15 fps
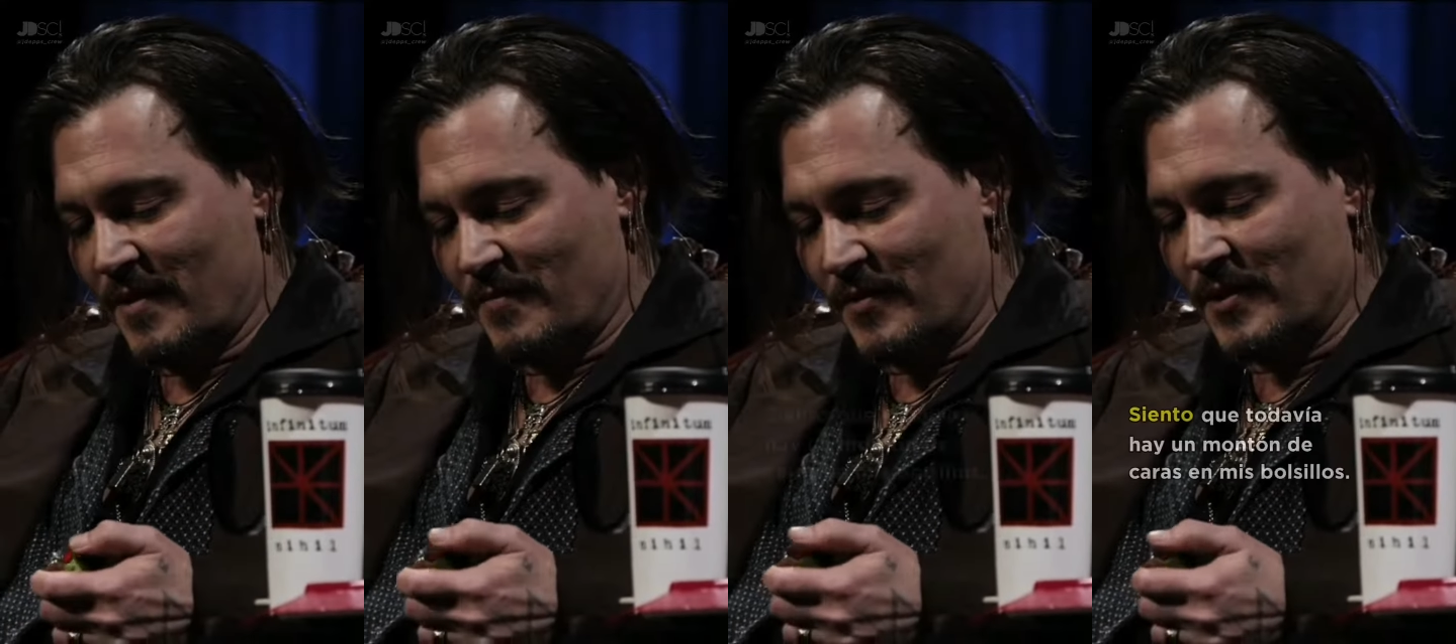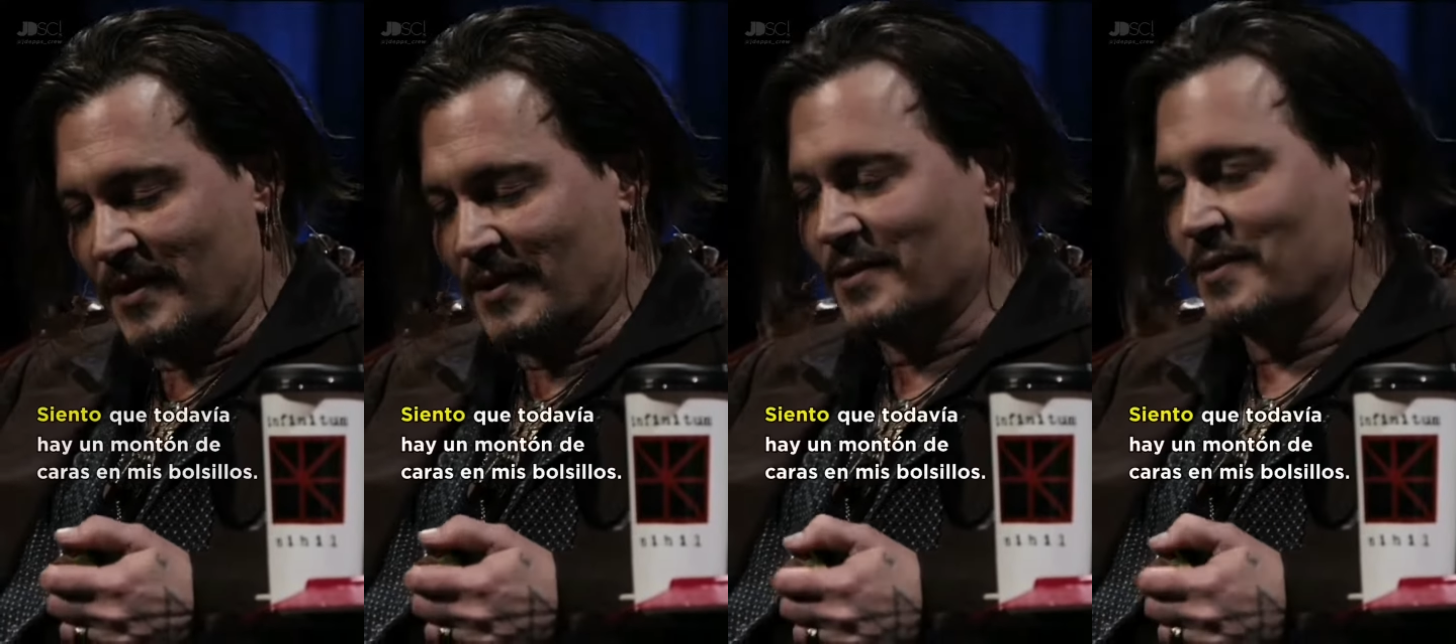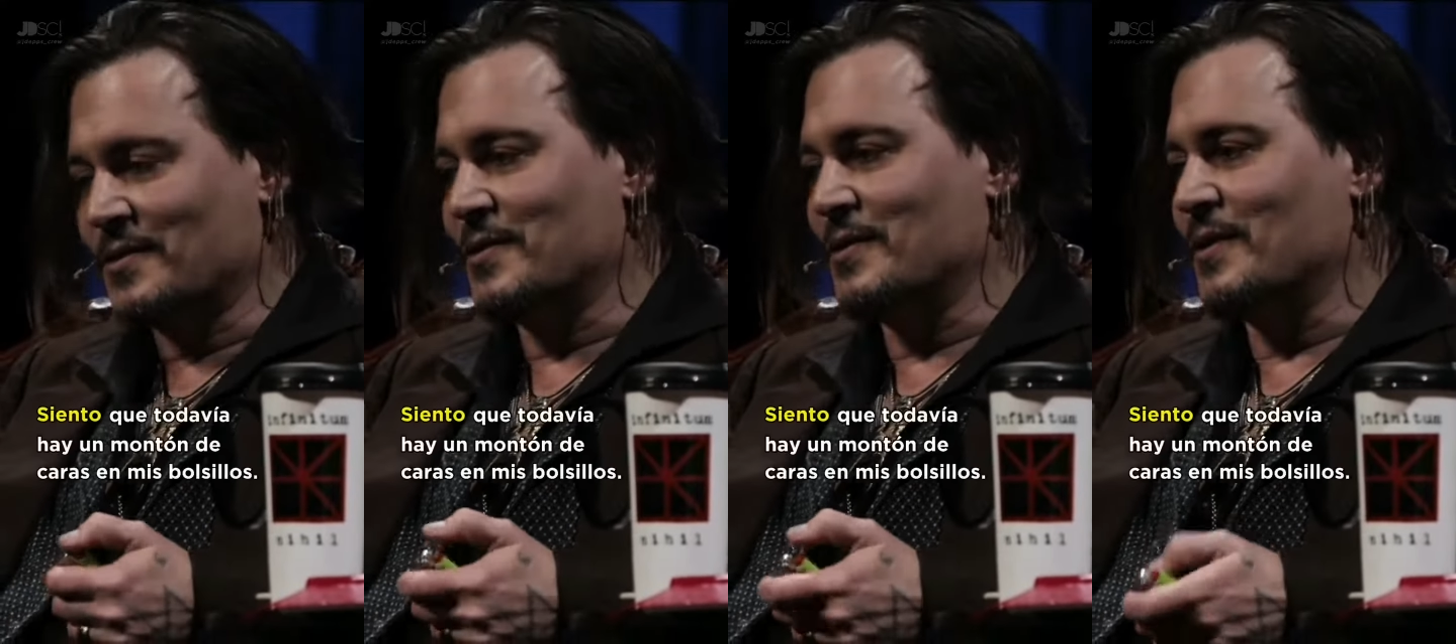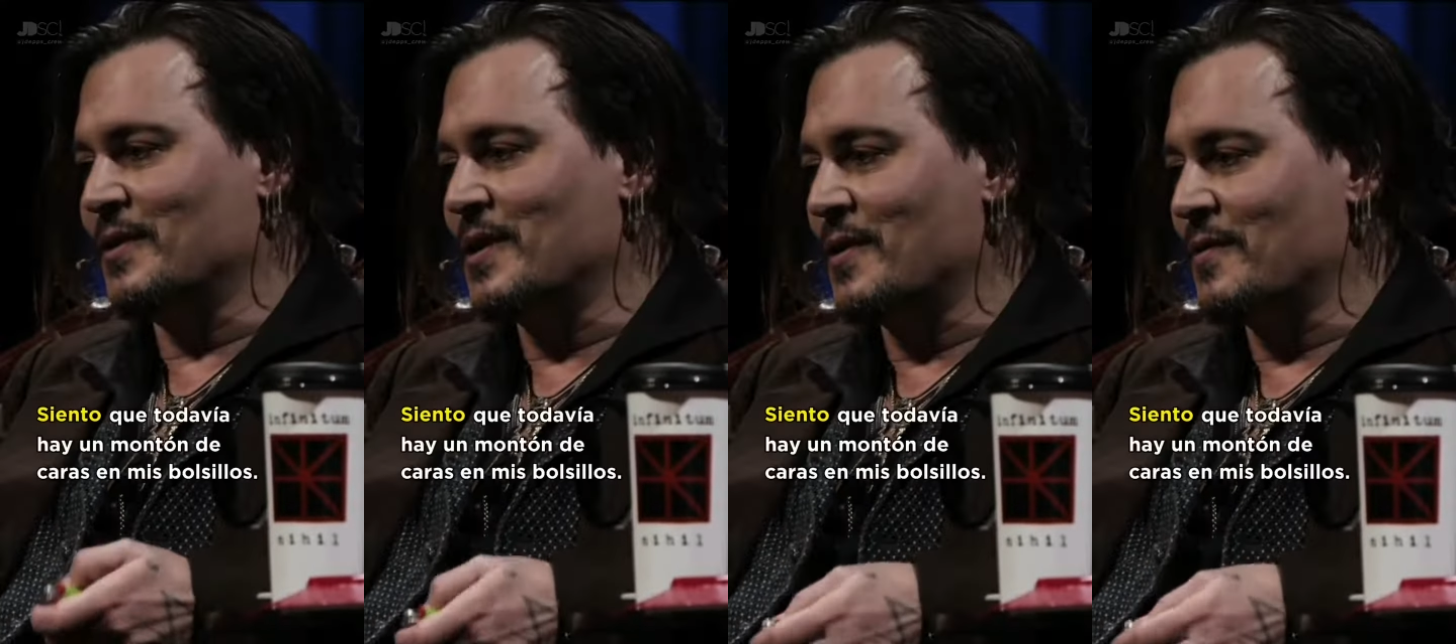I feel like there's still
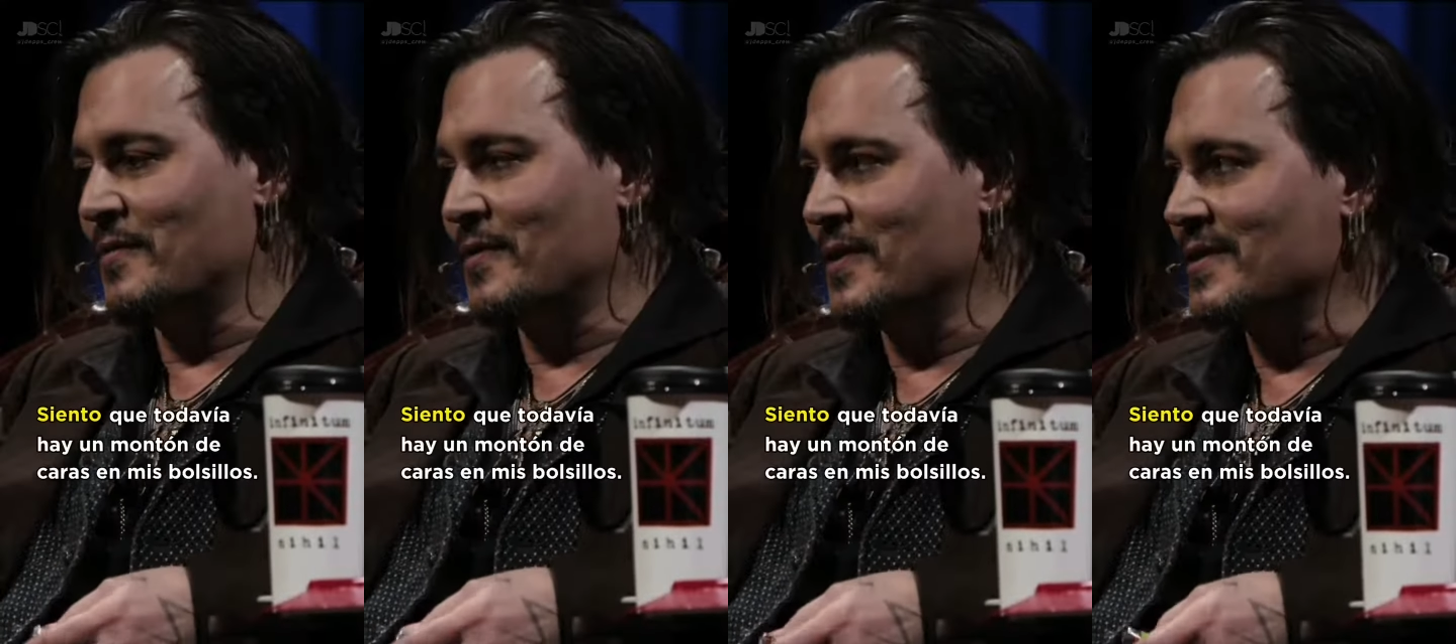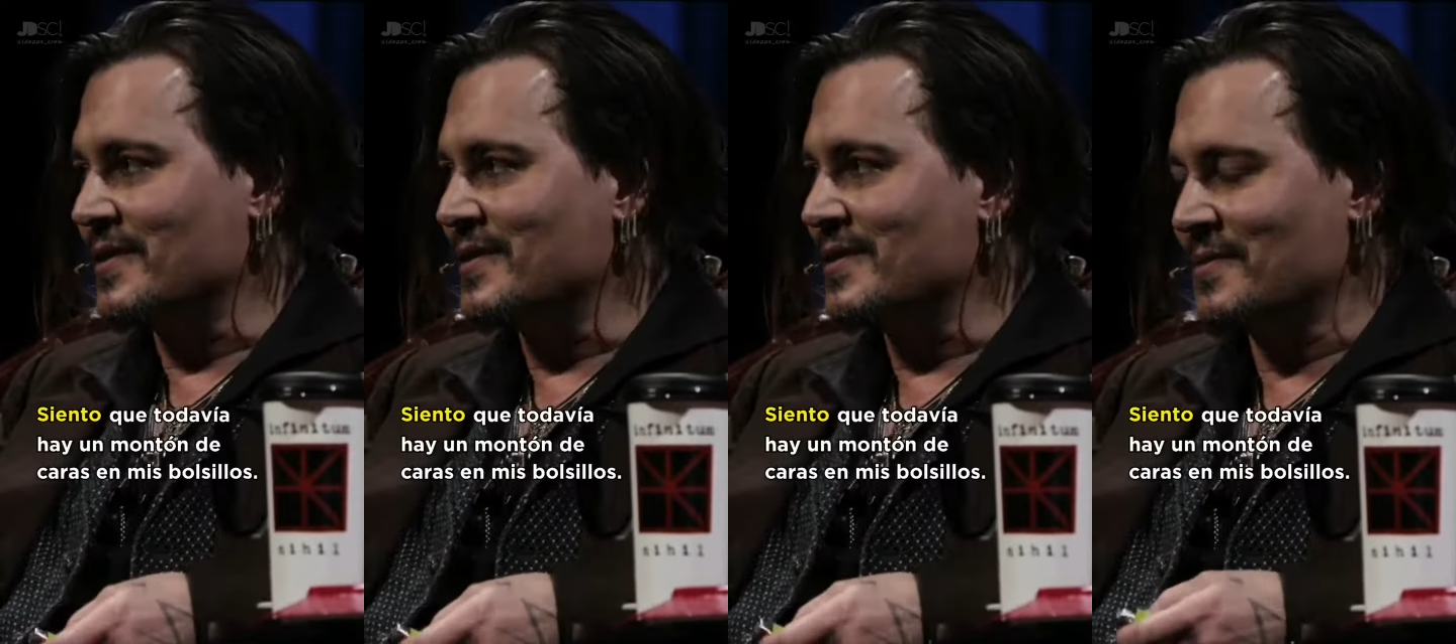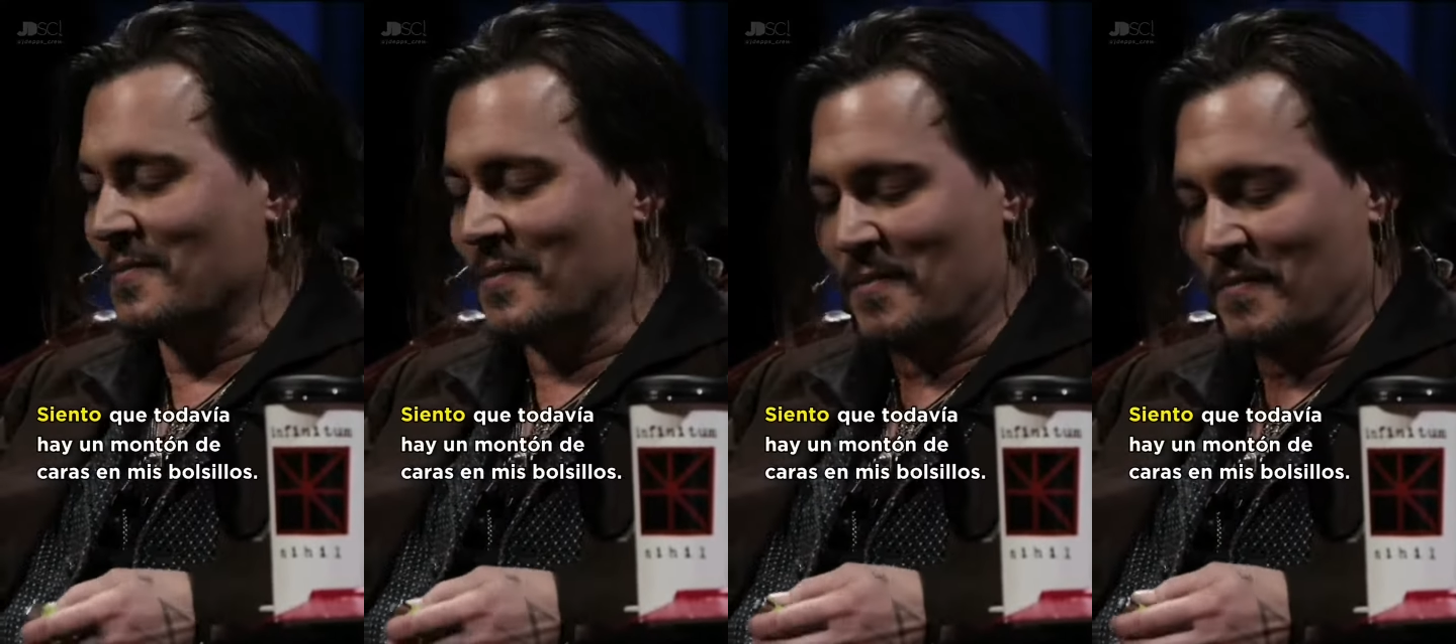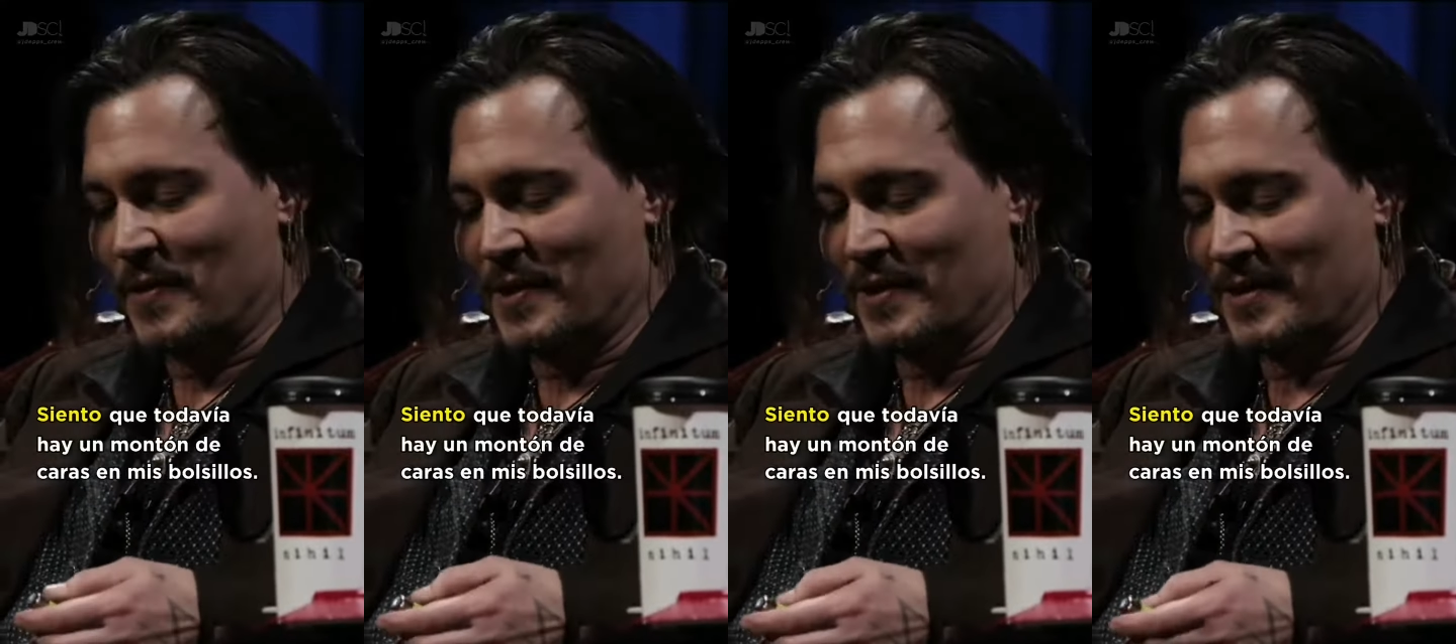a lot of faces in my
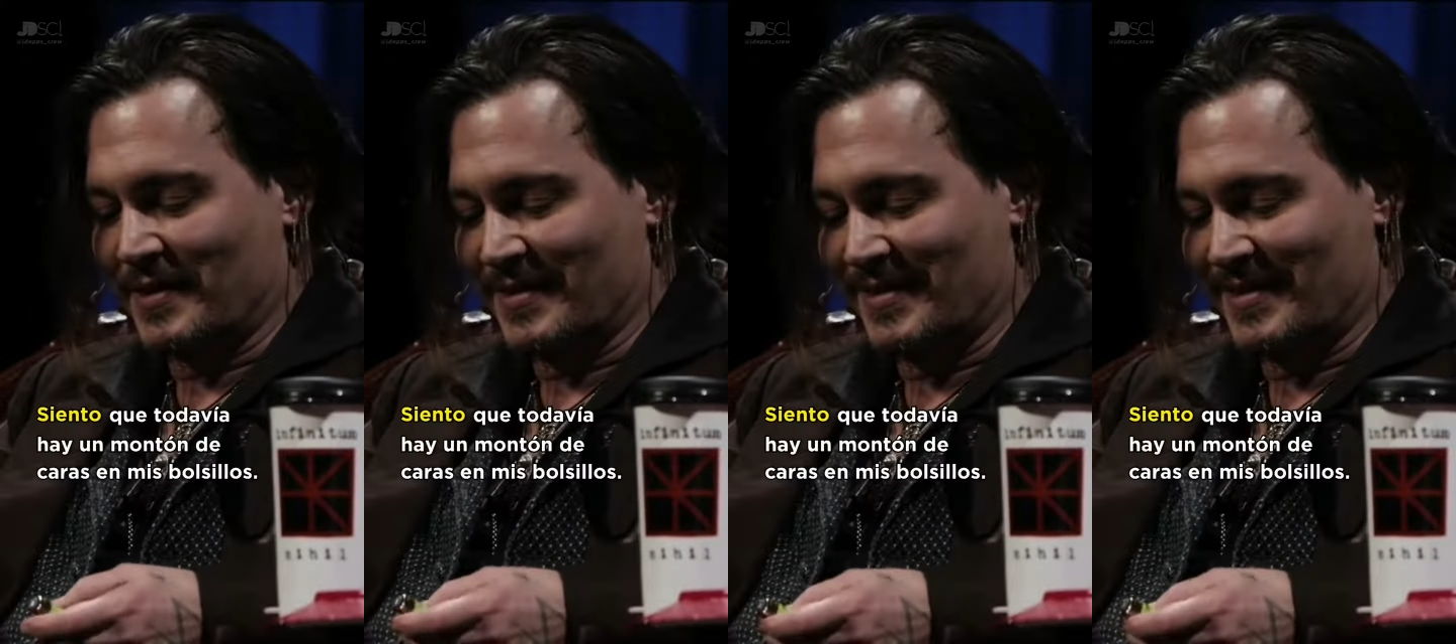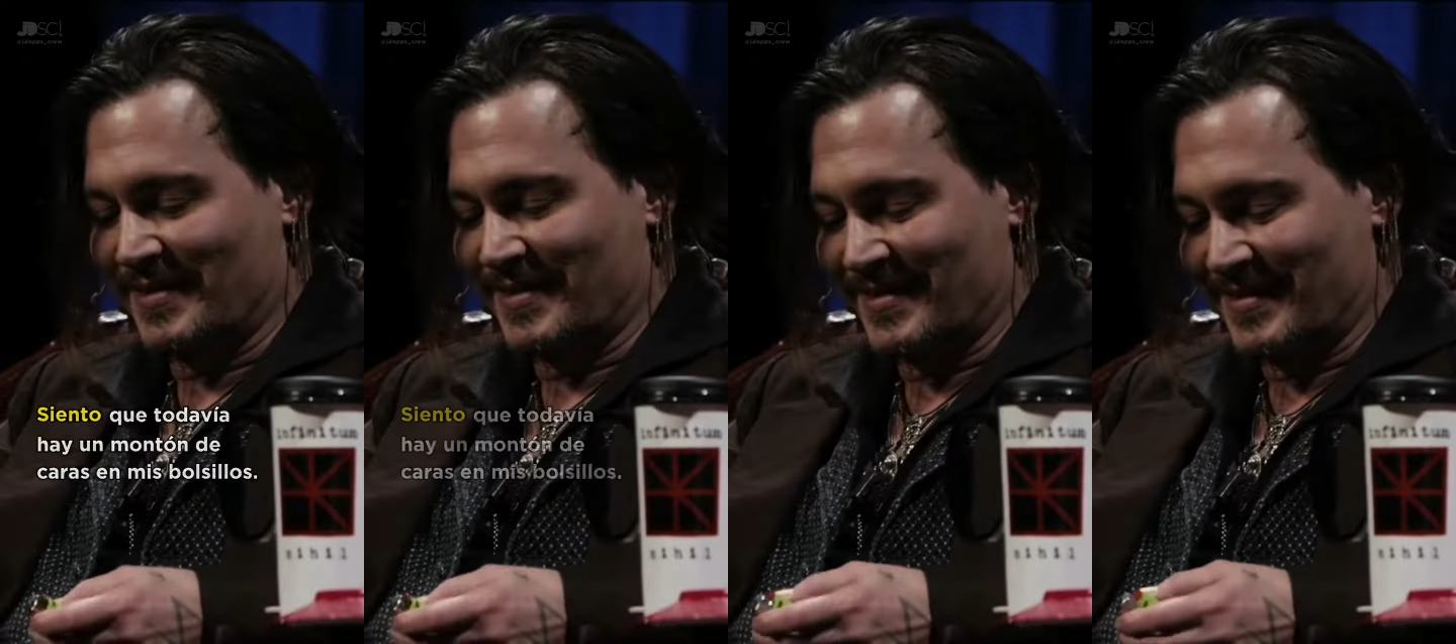pockets.